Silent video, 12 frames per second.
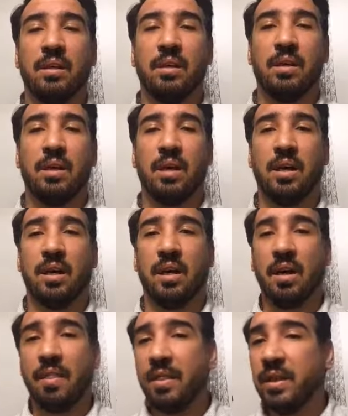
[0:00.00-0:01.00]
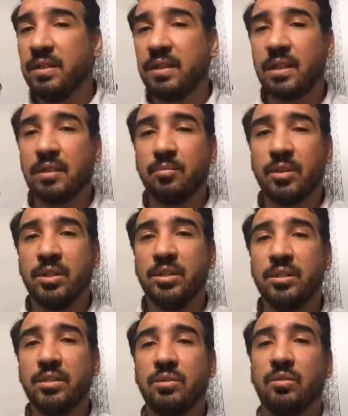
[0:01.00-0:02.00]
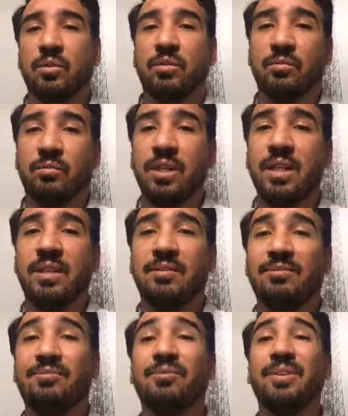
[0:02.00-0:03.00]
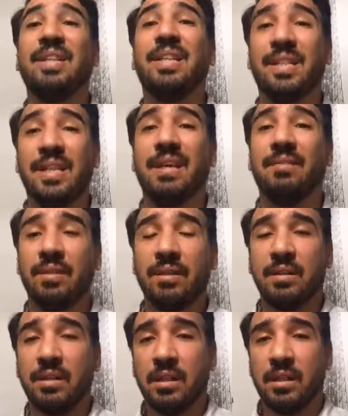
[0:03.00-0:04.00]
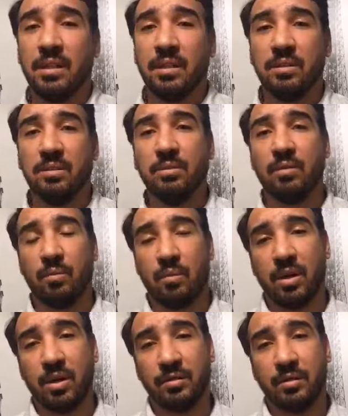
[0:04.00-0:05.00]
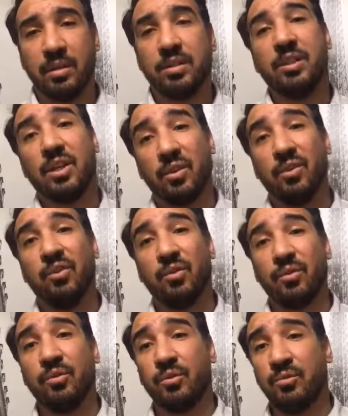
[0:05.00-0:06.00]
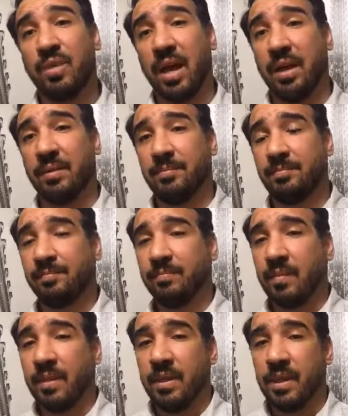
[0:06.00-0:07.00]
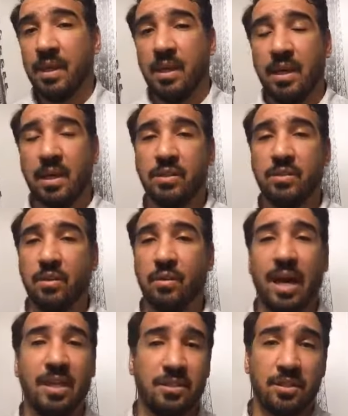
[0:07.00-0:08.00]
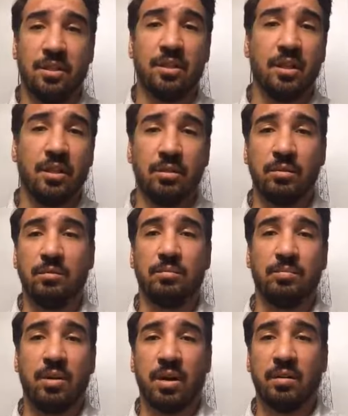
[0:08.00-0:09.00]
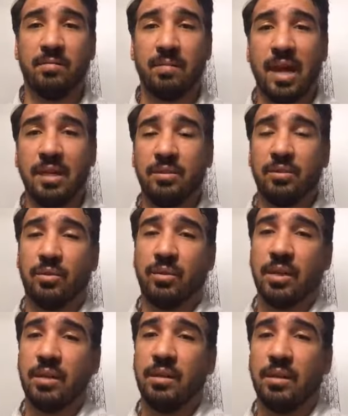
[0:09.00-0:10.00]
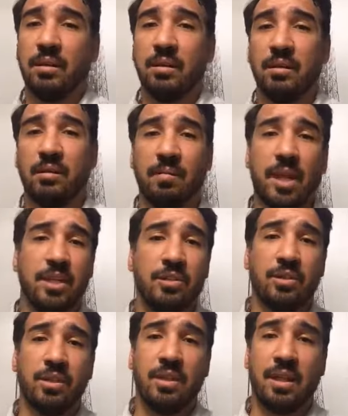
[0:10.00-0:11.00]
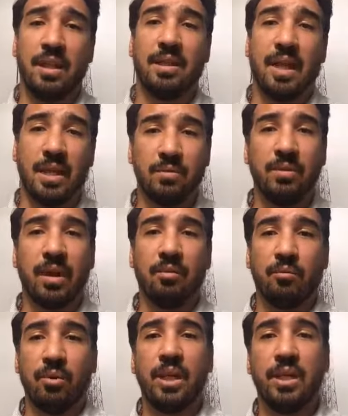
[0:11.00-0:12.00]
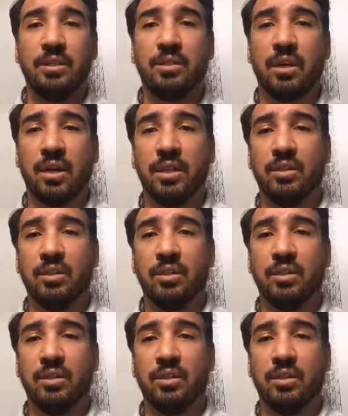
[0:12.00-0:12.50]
an authentic expression or really freely given to the world until you do that. And so I shared a little part of my story, of my journey, that's when I really started